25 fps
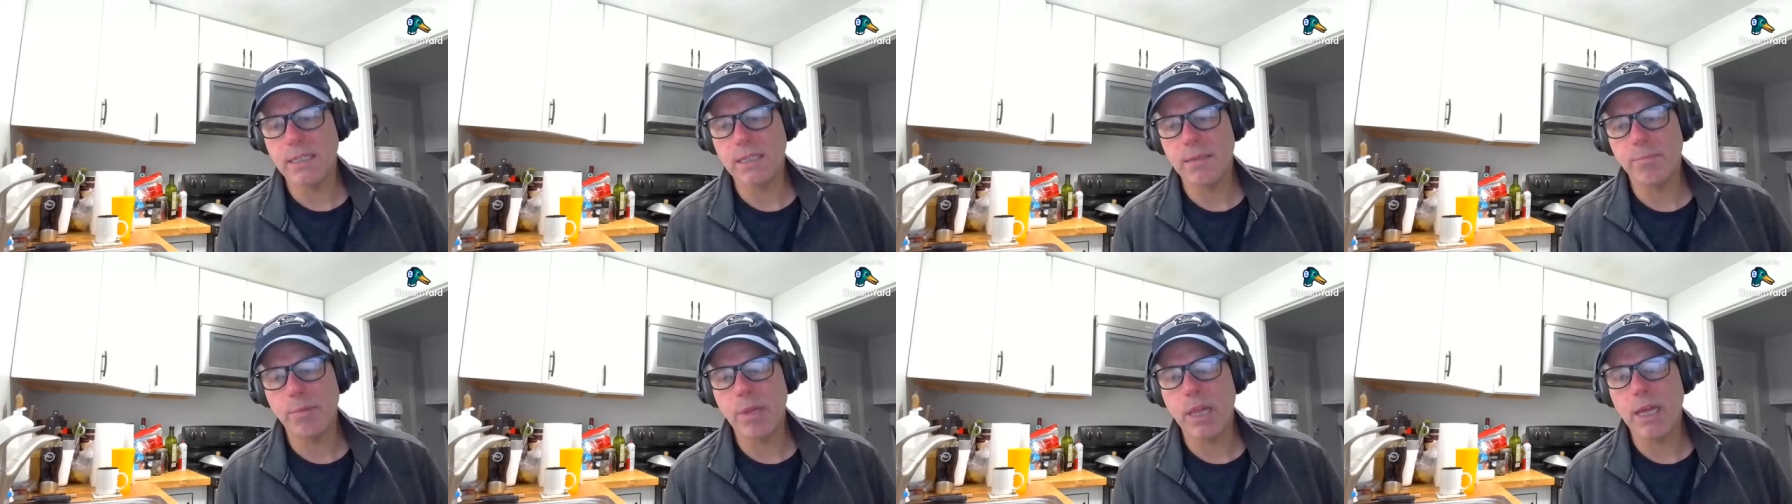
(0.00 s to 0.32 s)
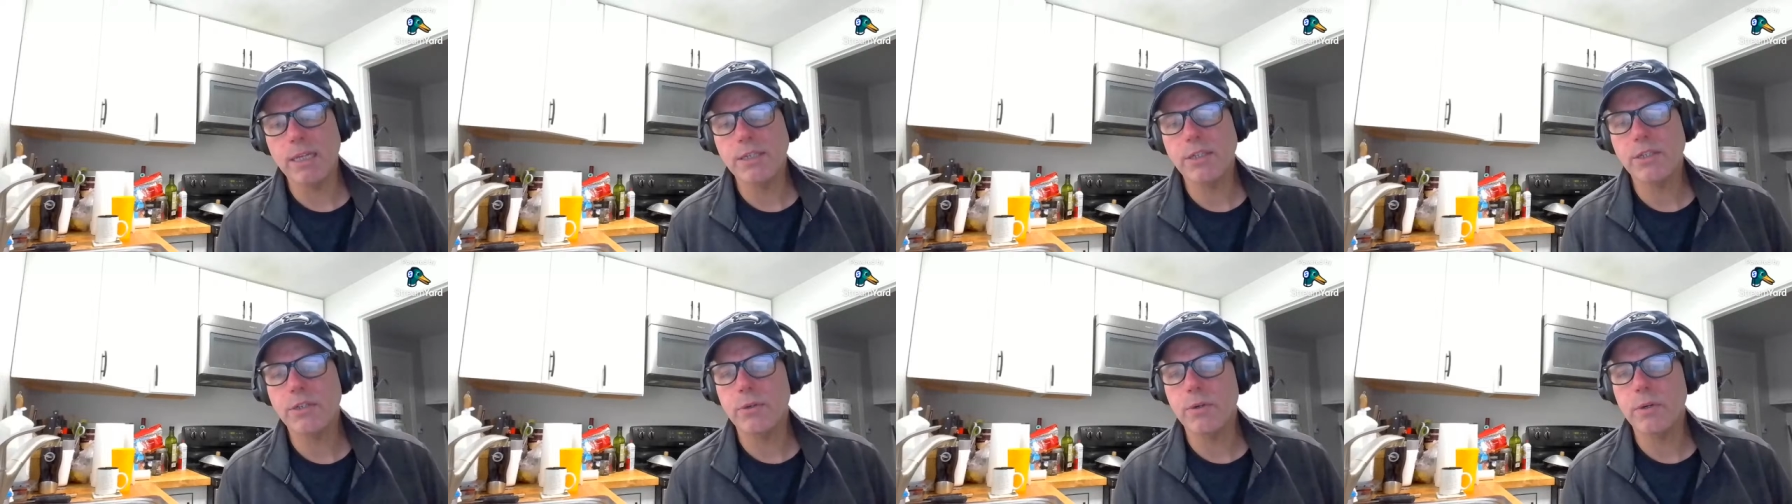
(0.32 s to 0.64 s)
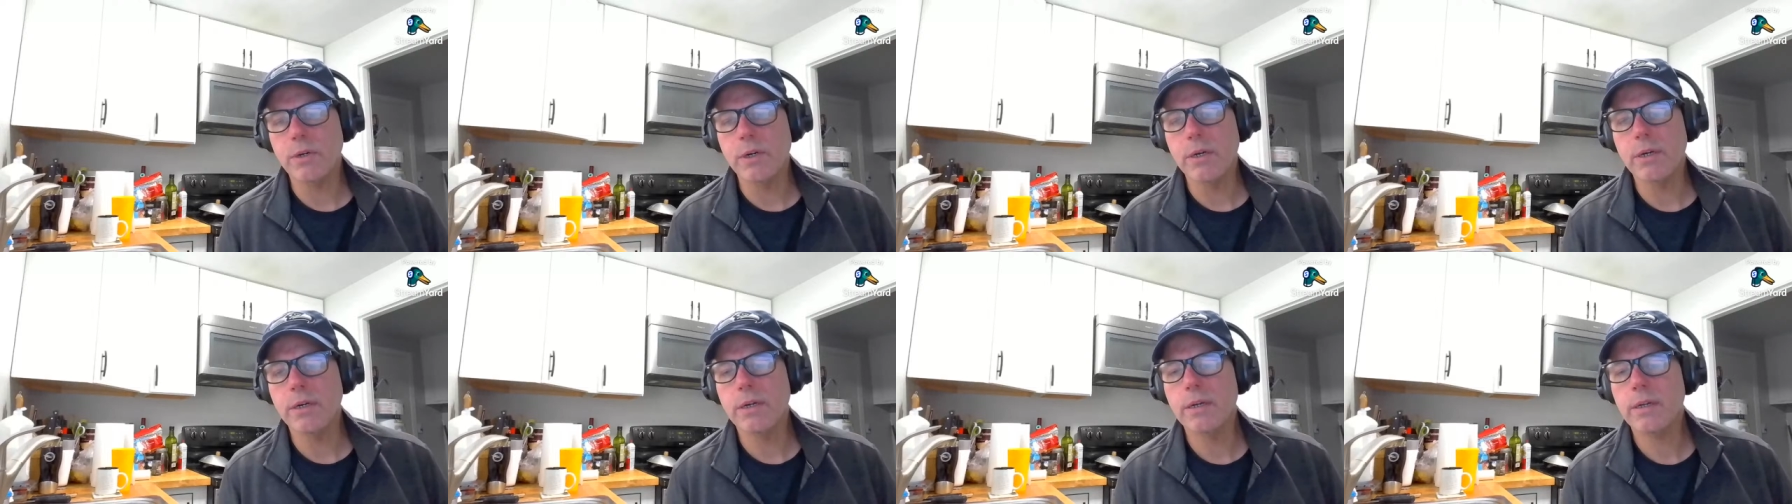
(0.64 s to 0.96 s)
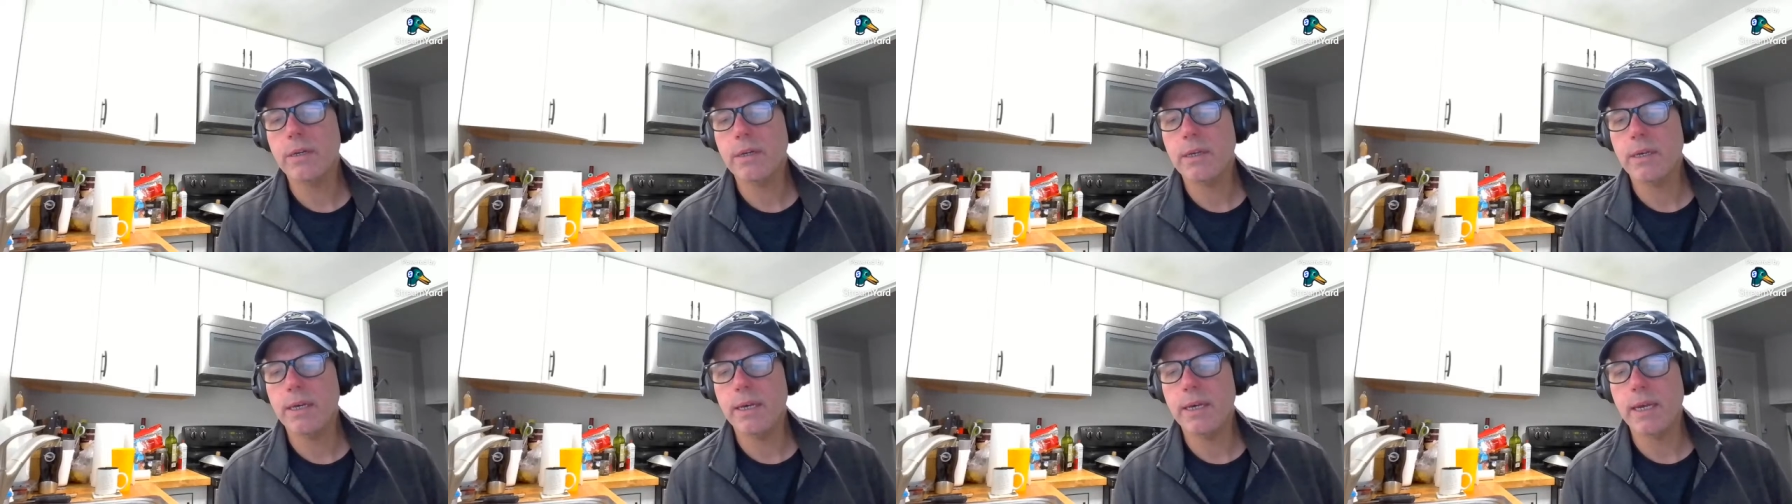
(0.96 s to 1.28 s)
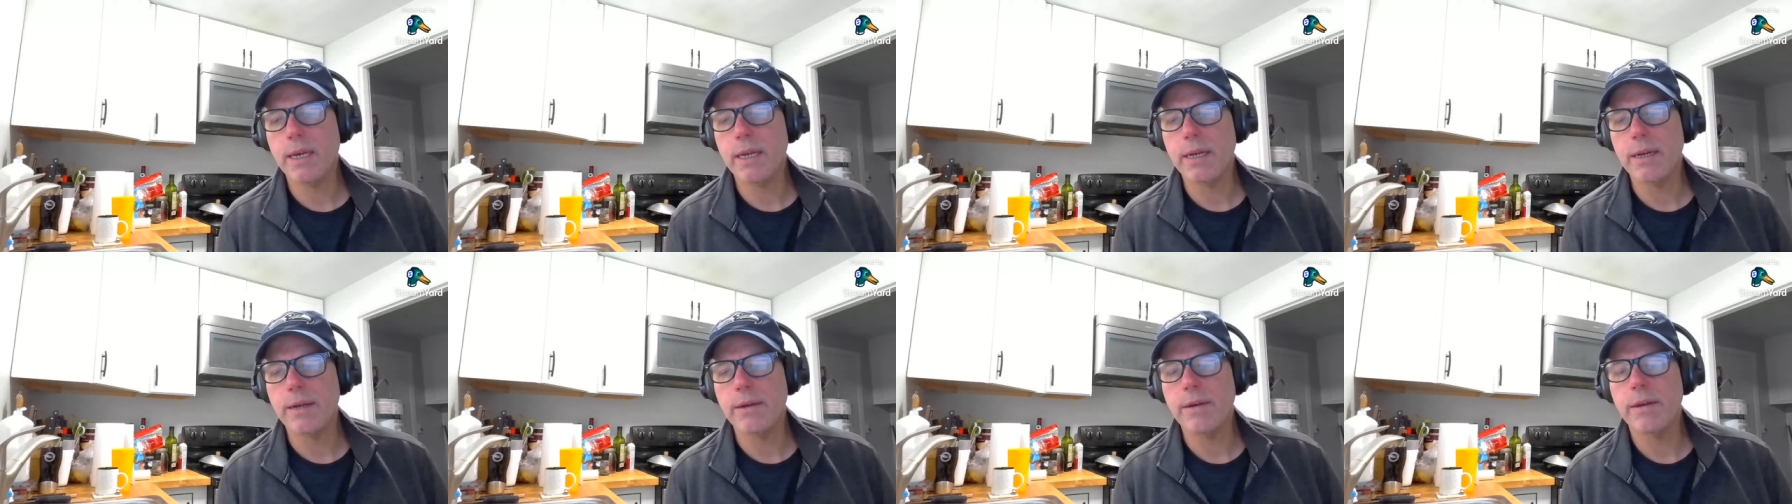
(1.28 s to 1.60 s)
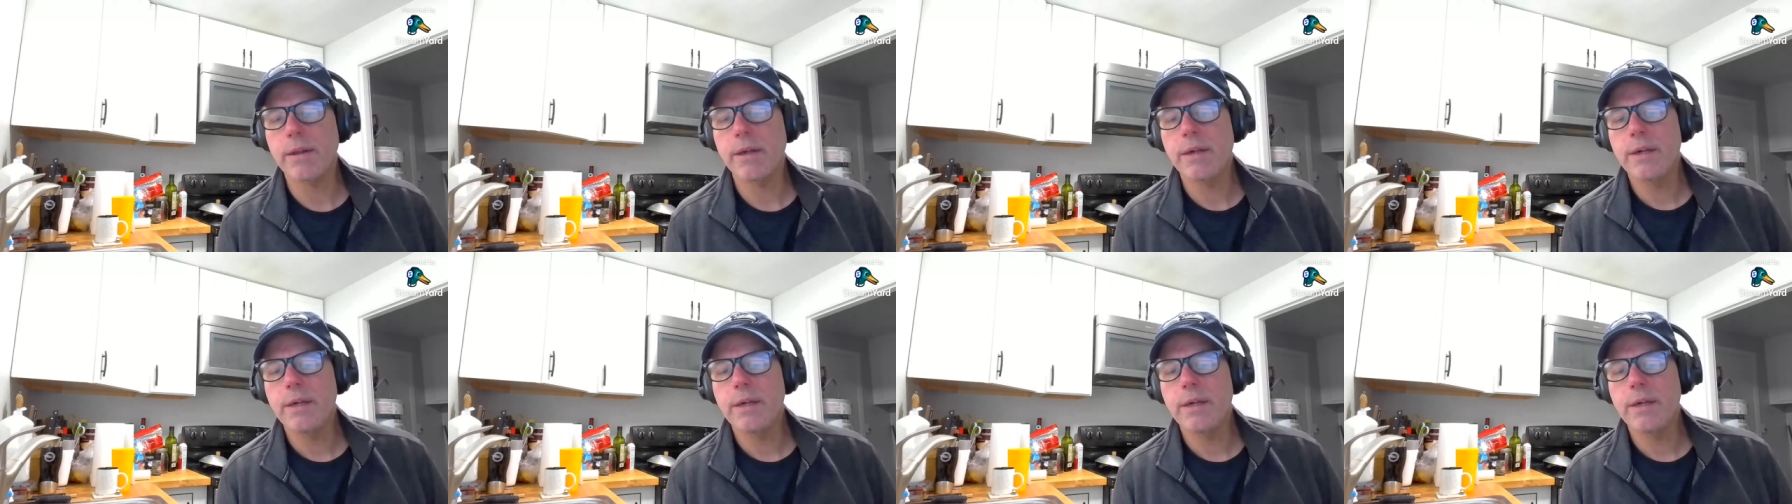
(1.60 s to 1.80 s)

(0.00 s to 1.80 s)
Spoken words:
Supply store, and